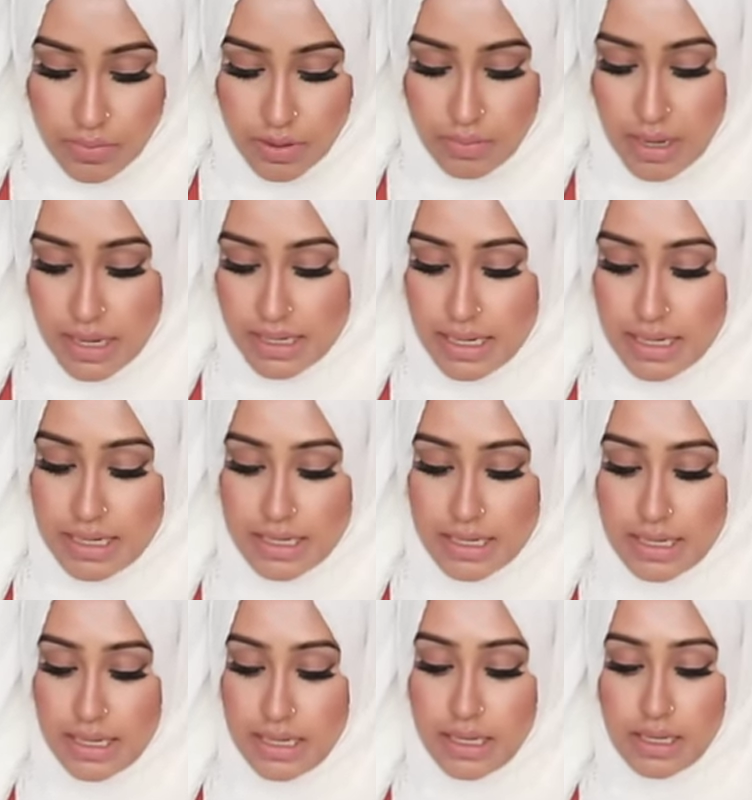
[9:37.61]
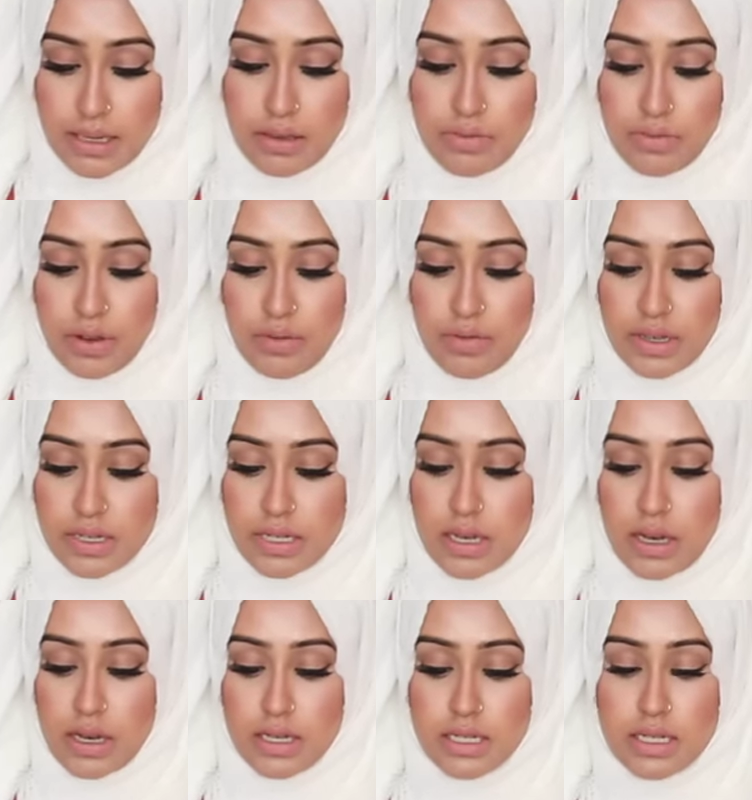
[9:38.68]
the matte antique velvet
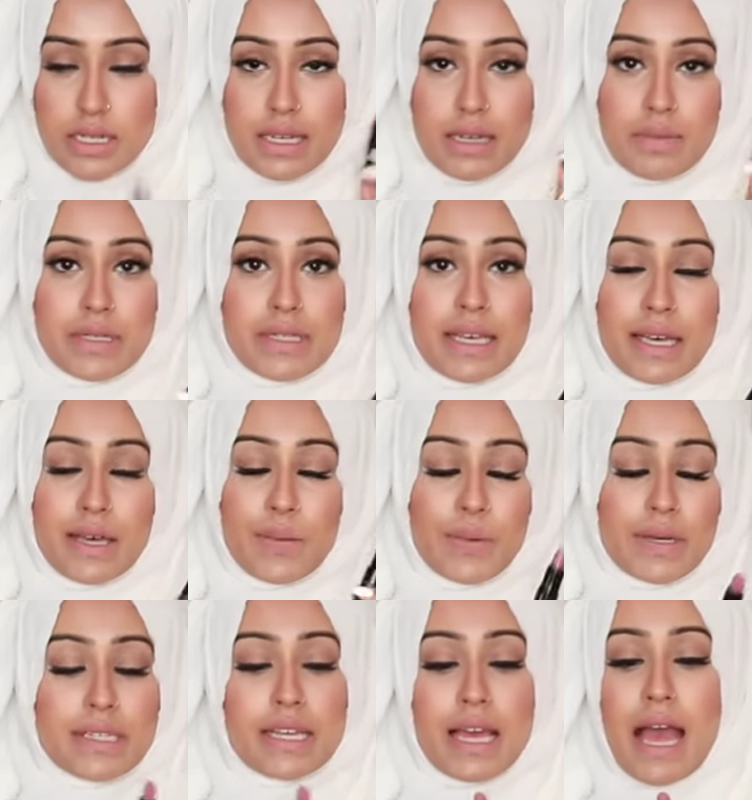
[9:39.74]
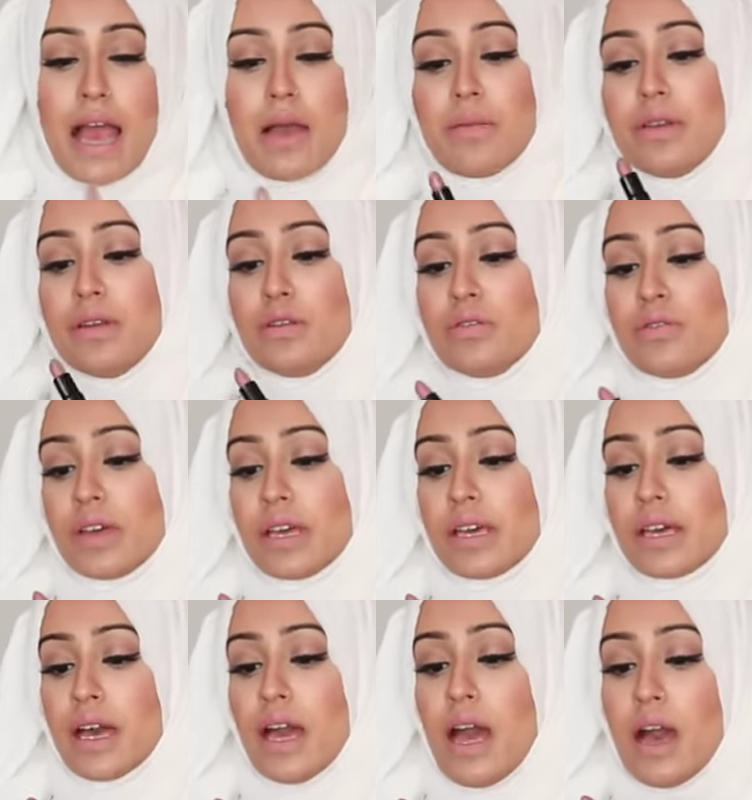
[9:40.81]
touch lipstick which I'm
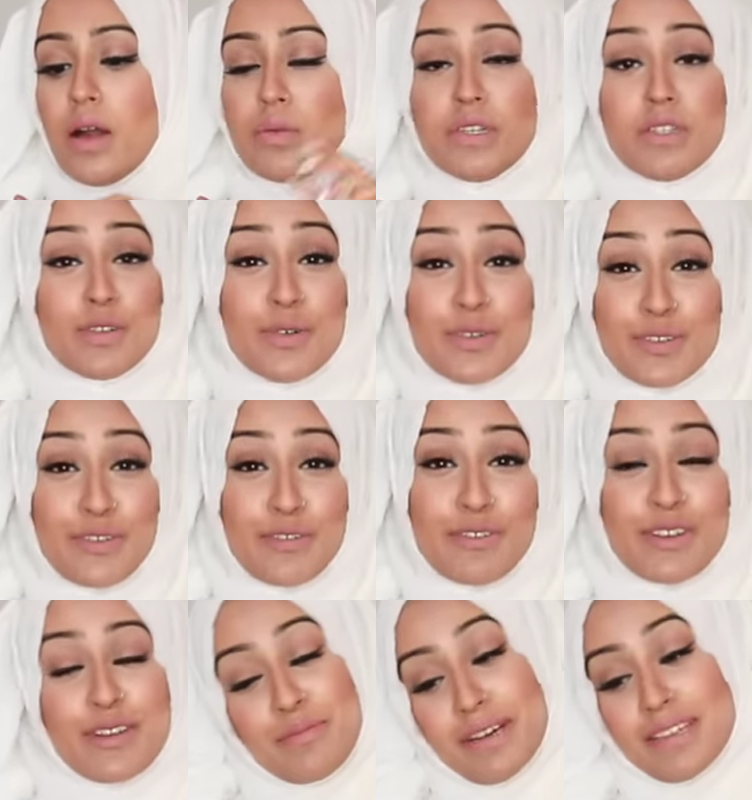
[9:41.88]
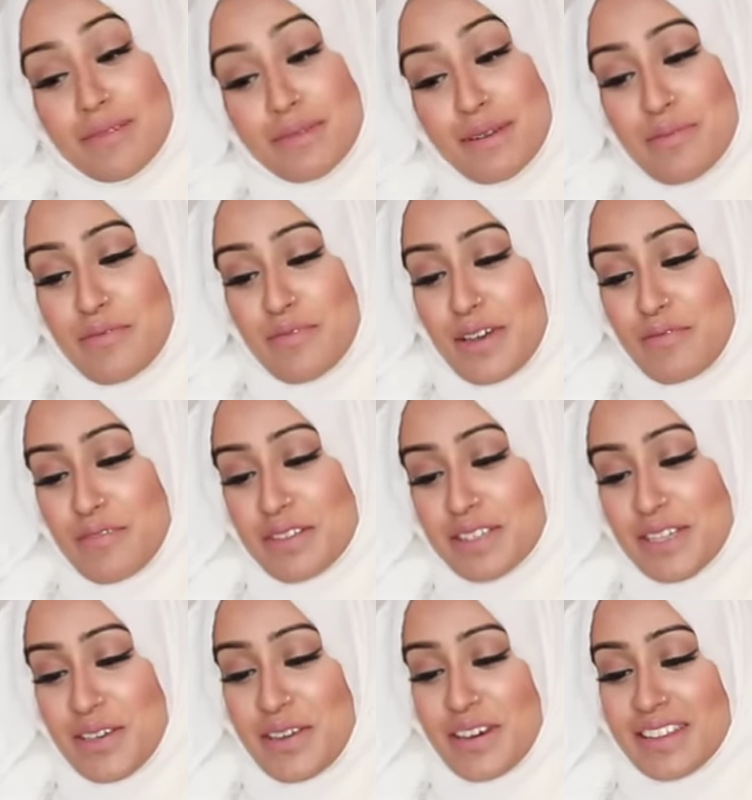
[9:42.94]
loving which is also reviewed in my September
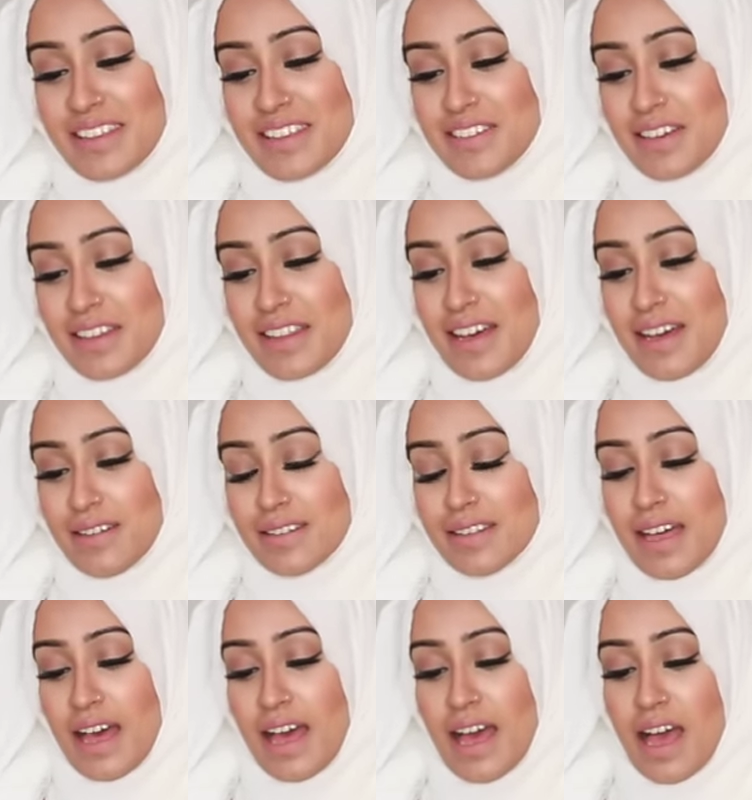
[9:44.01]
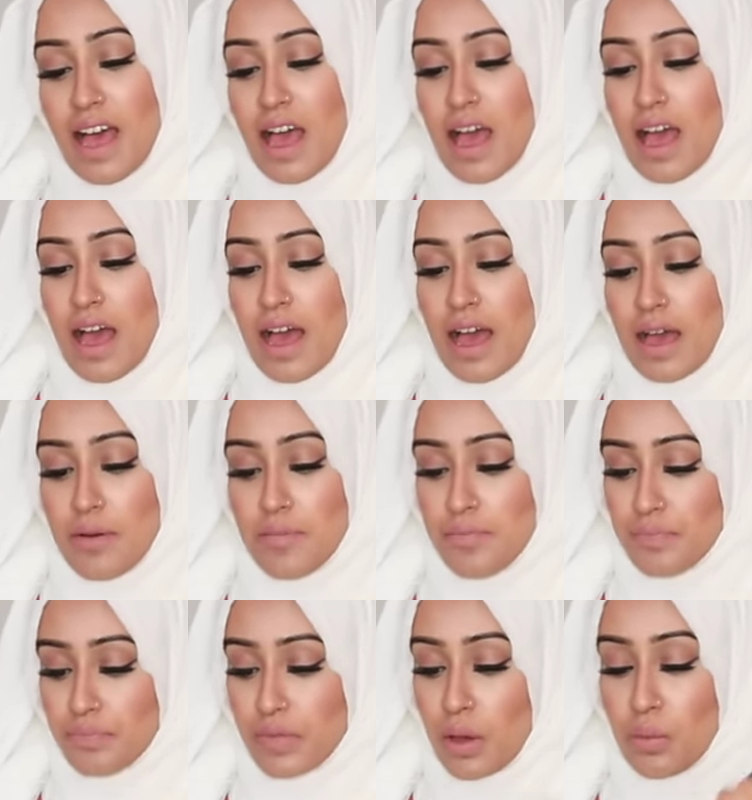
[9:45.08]
favourites so you guys can check that out there um,